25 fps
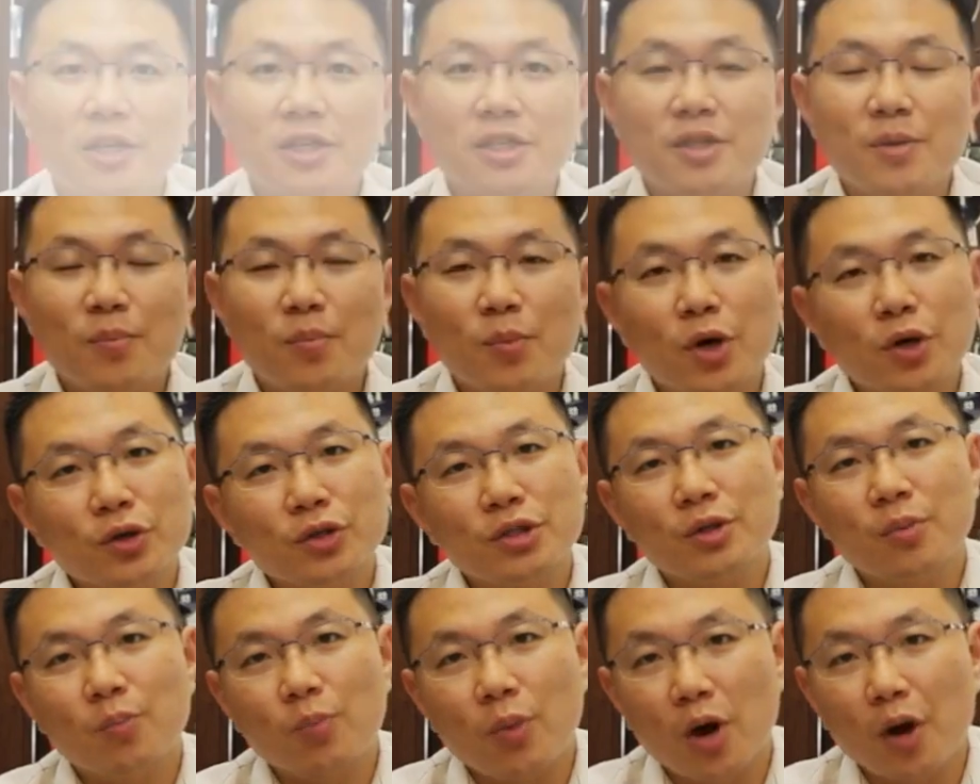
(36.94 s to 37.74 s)
It is the
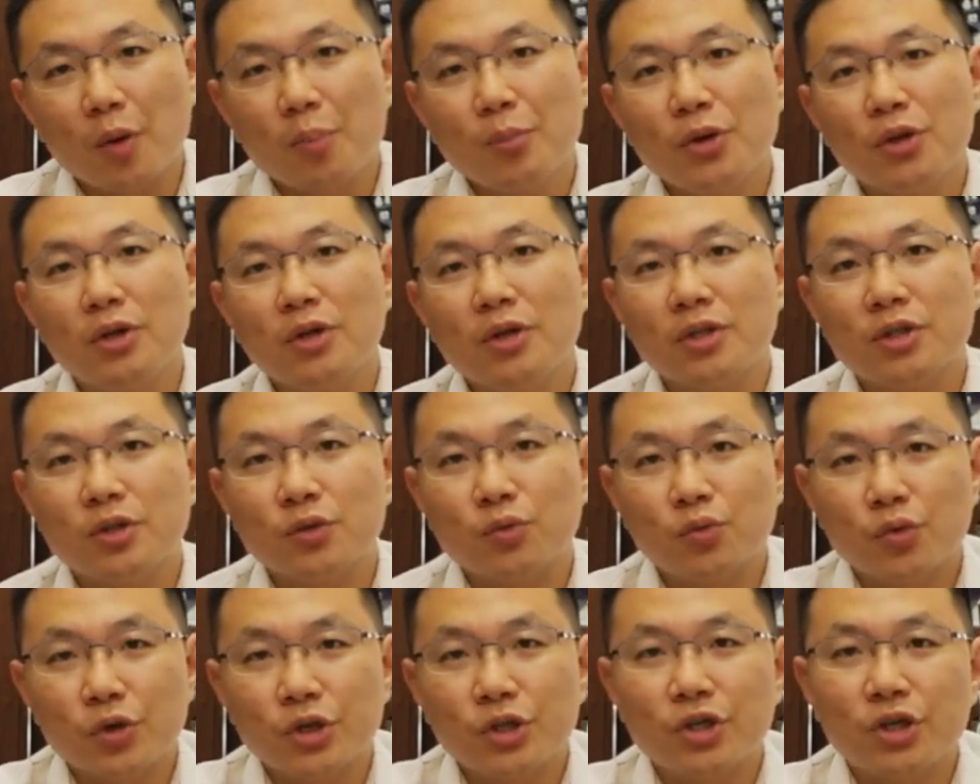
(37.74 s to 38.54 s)
most
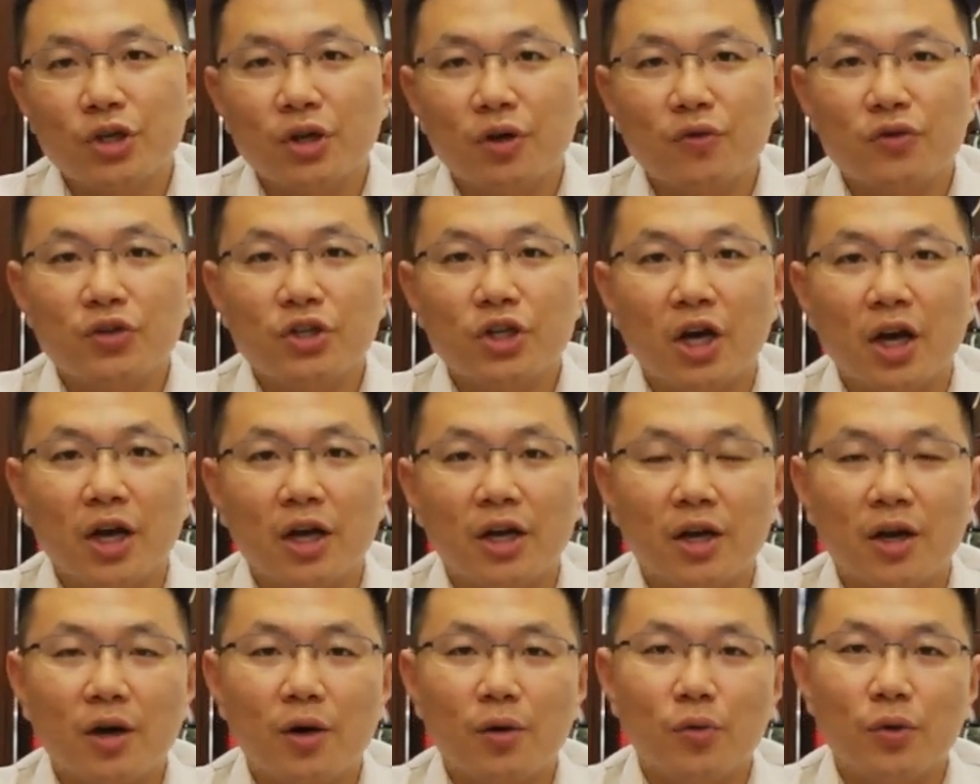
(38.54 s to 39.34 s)
populous region of
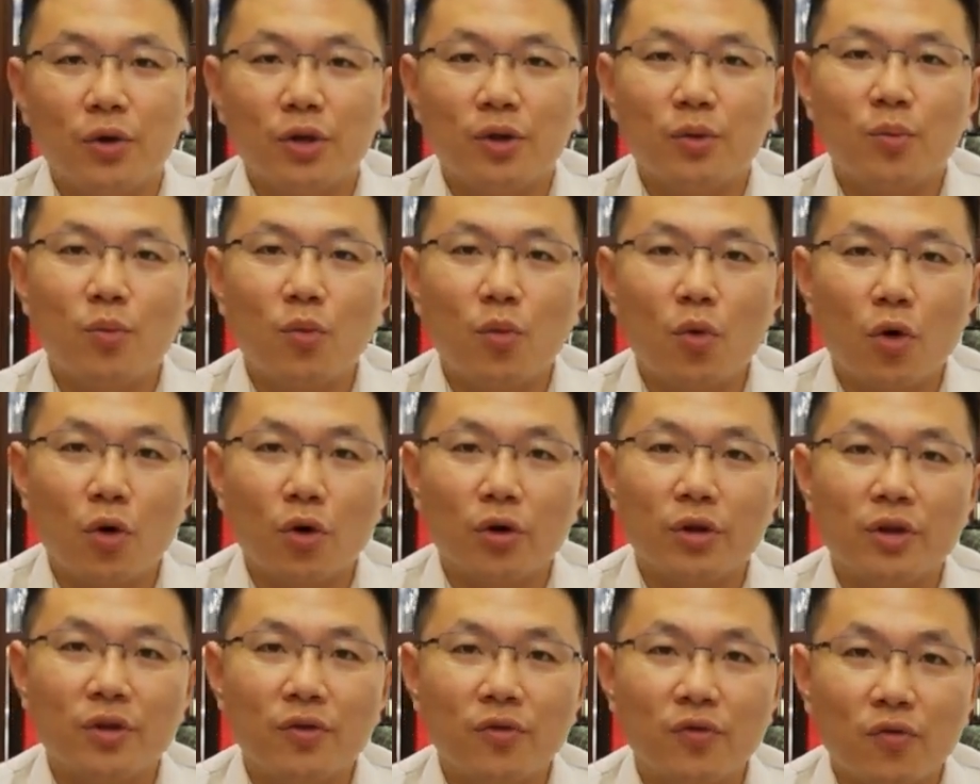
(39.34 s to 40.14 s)
China with
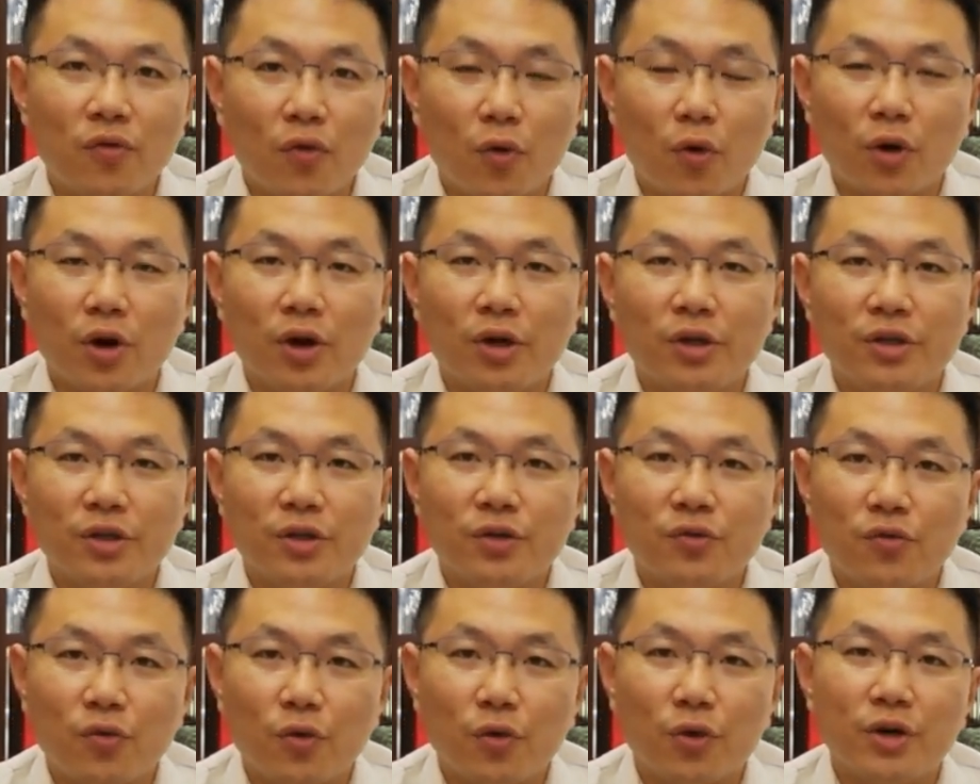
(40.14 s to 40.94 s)
more than
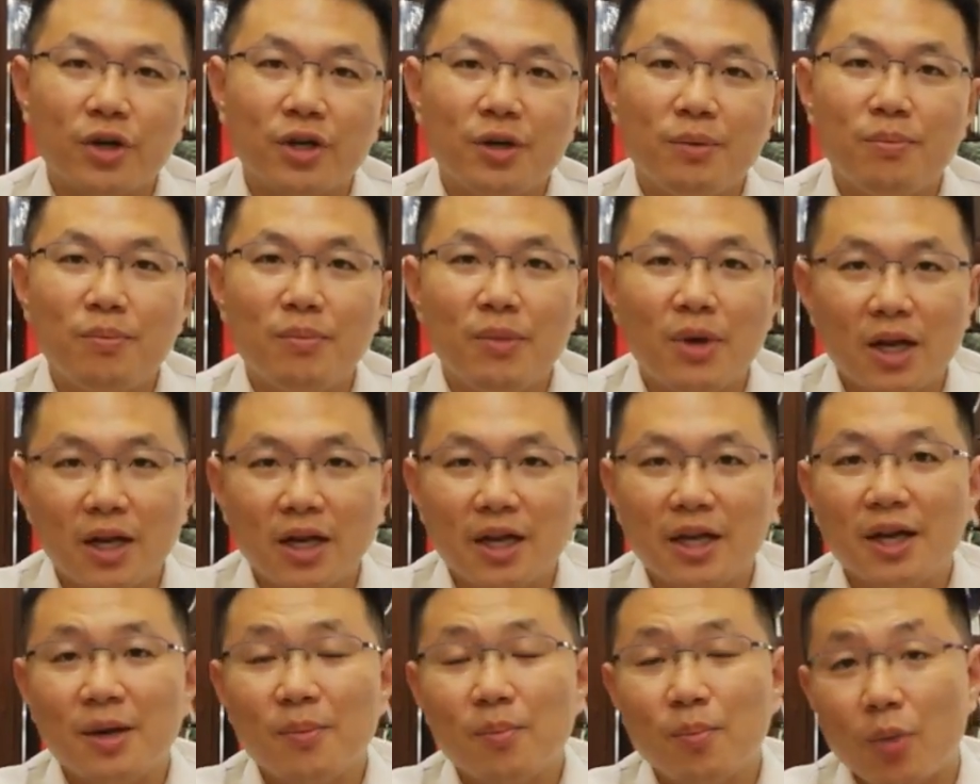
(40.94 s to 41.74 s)
440
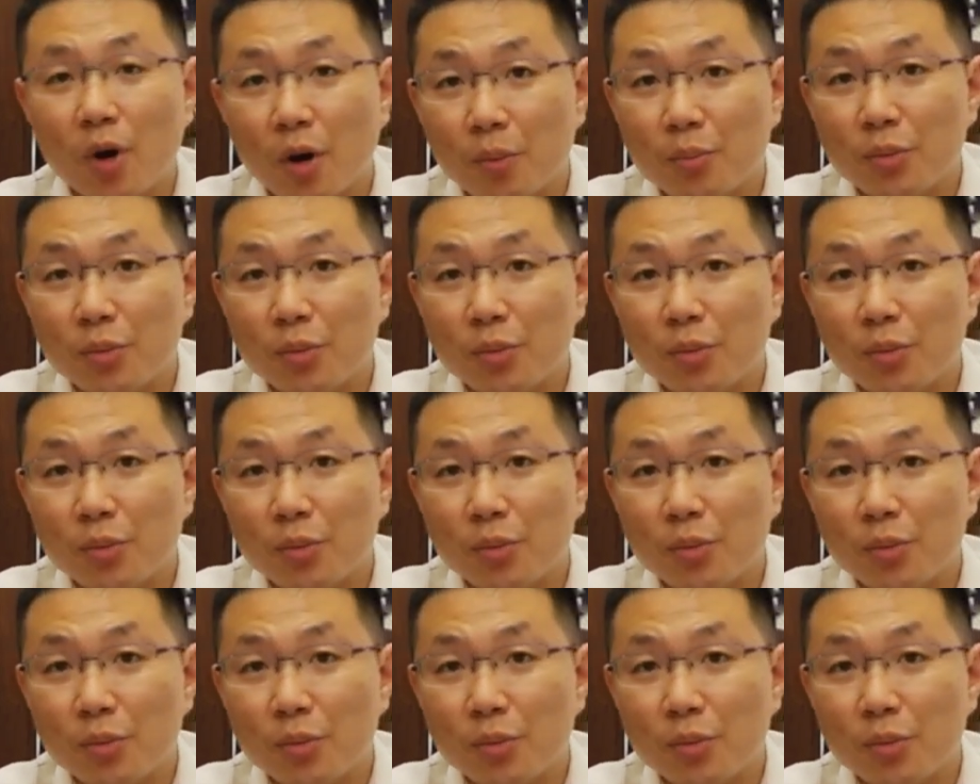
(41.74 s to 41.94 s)
million